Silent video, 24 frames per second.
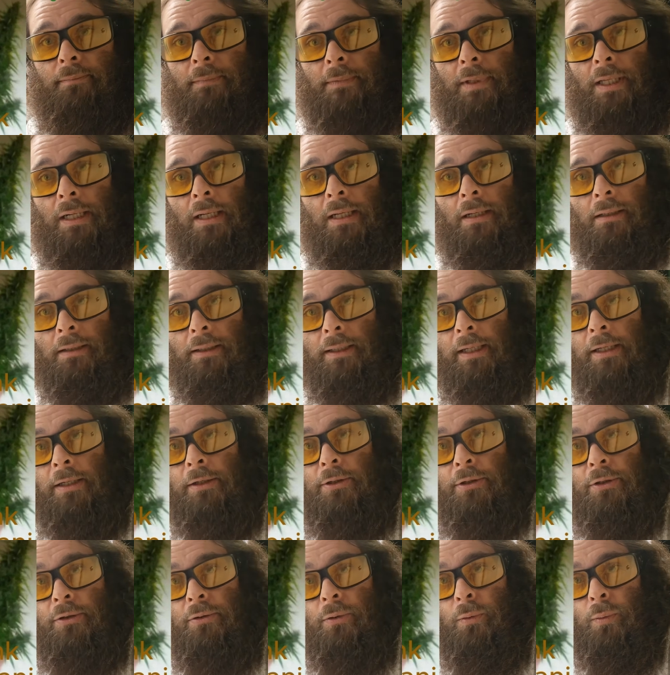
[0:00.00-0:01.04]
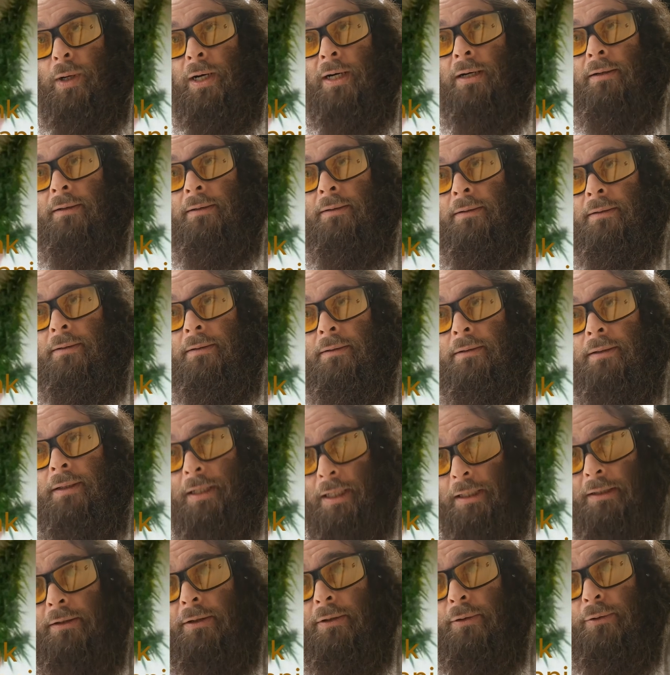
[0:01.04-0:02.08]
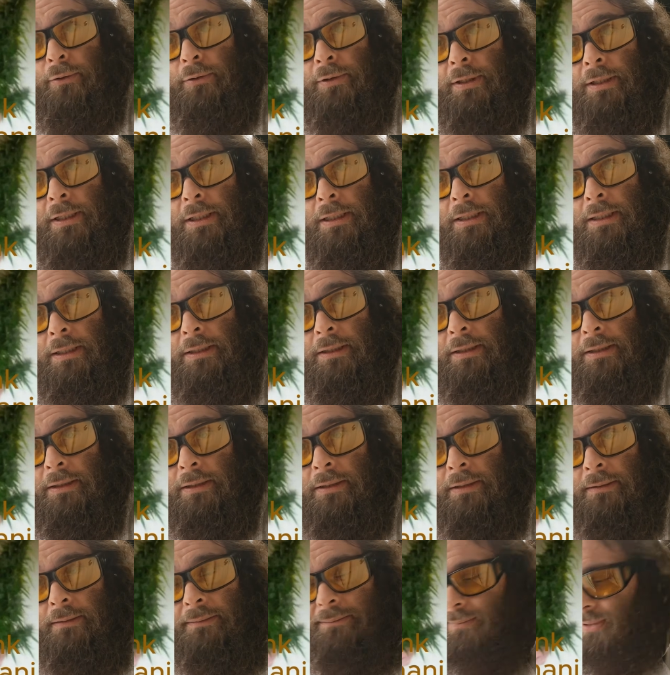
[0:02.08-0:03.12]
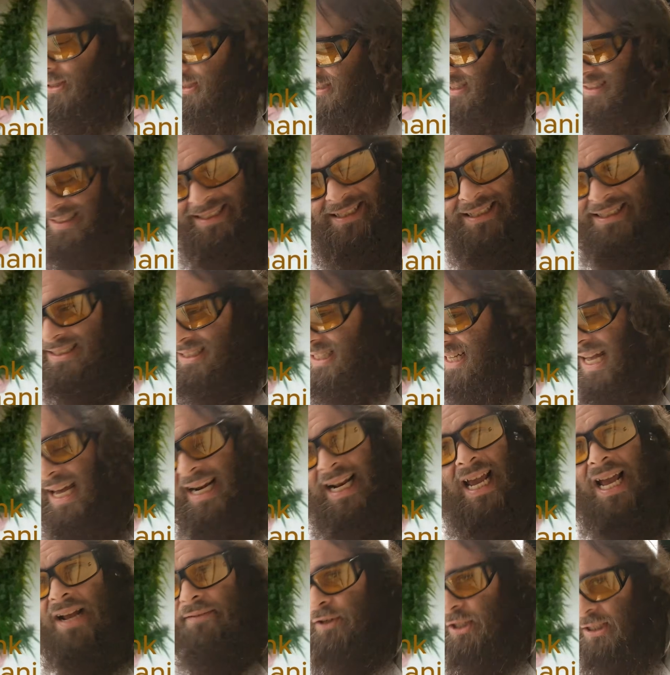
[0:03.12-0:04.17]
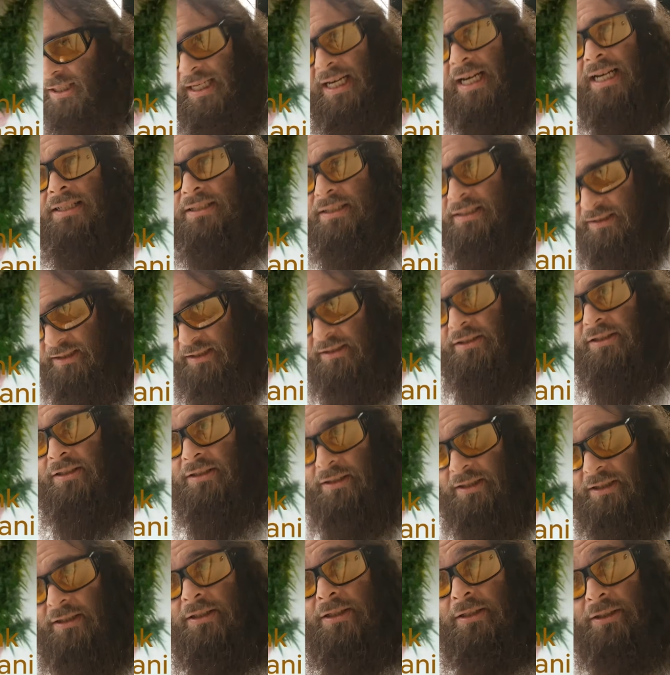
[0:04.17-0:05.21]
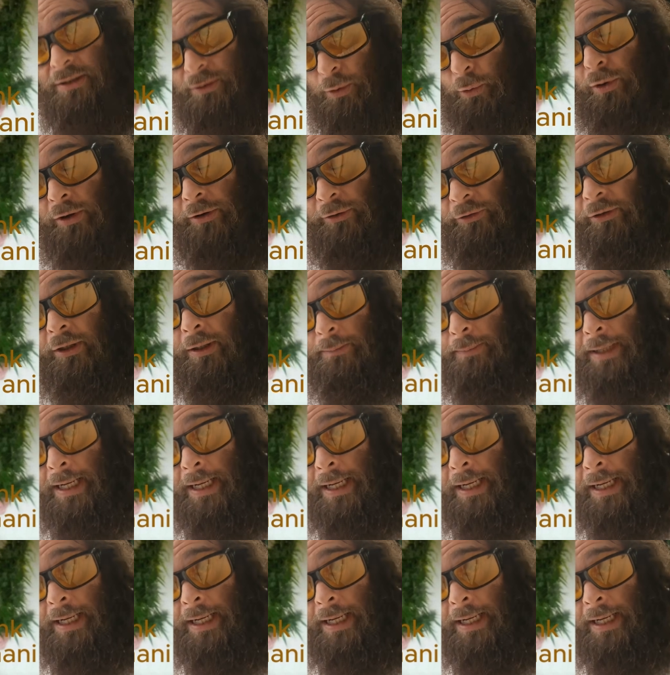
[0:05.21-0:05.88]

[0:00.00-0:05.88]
that it'll lead you to where to get those seeds. But this is not advertising. This is just sourcing